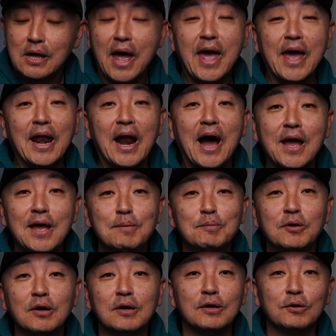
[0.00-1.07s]
and I
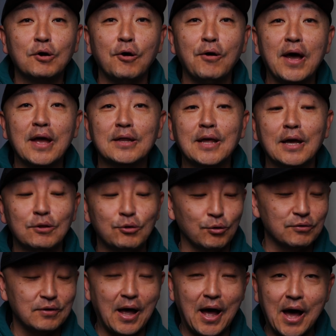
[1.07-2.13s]
am gonna go ahead and get
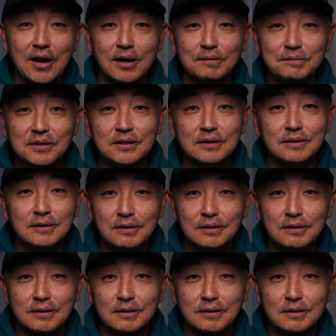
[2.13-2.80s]
those out of